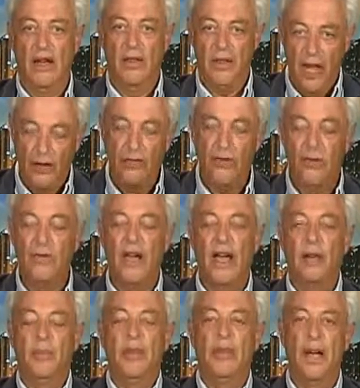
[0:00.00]
Thanks for
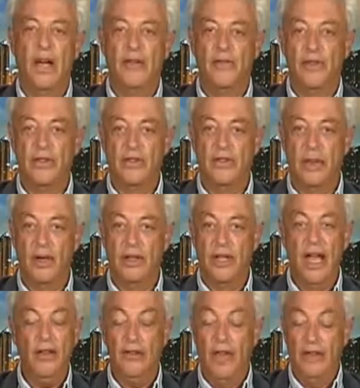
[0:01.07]
inviting me, Don. First of all,
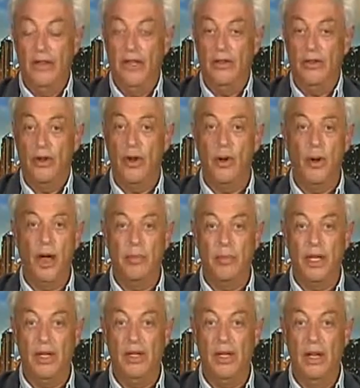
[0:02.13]
yes, I think so. I
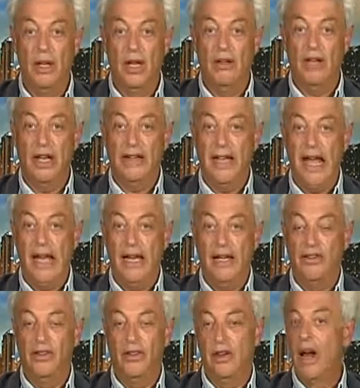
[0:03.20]
mean,
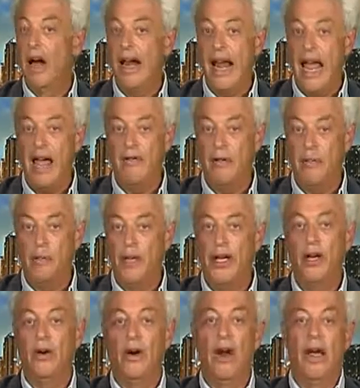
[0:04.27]
Titanic did not have a
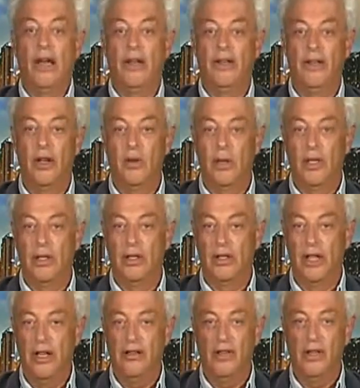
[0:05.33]
pinger on it that we could
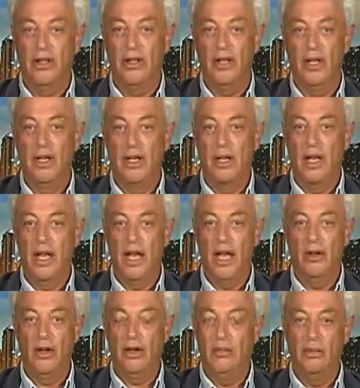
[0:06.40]
listen
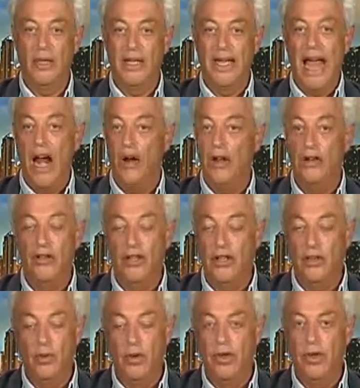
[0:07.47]
and be
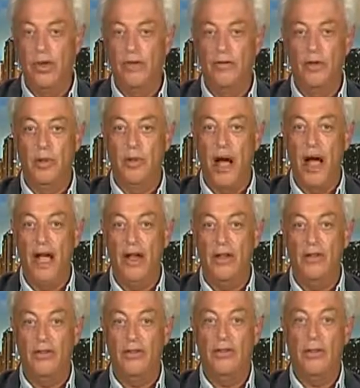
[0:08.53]
guaranteed within a few
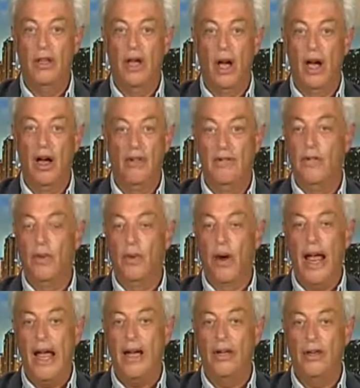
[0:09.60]
miles of the
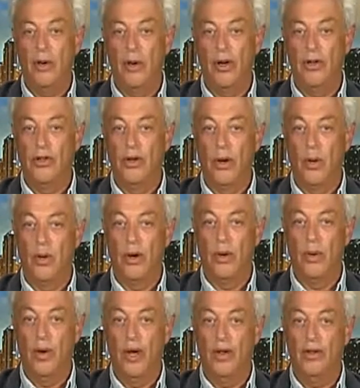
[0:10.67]
wreck in order to know where
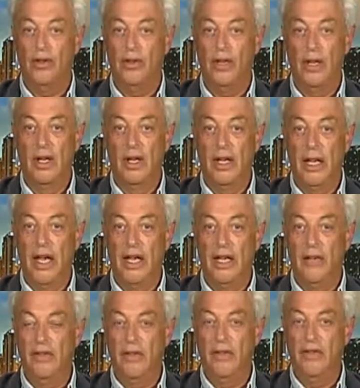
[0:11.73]
it was. And
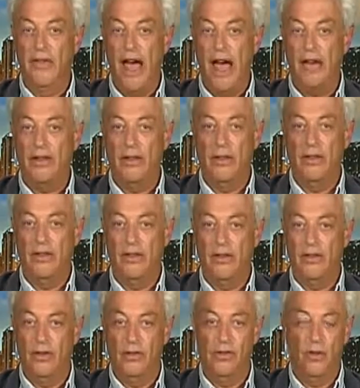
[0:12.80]
given the fact that this
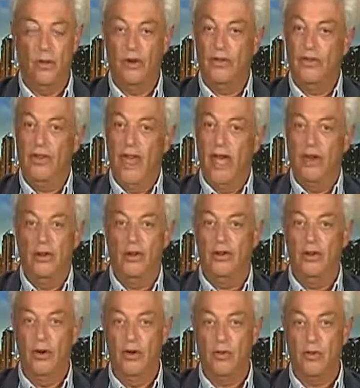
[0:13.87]
is a sort of standard
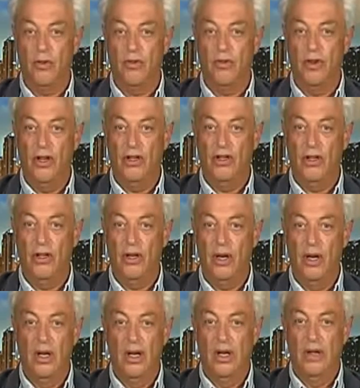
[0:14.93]
search procedure
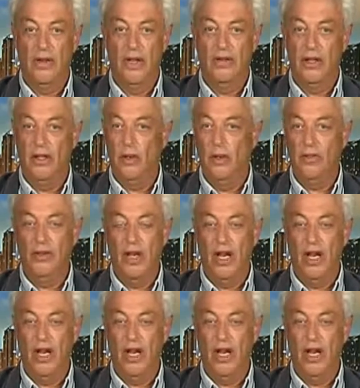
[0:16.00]
that the U.S.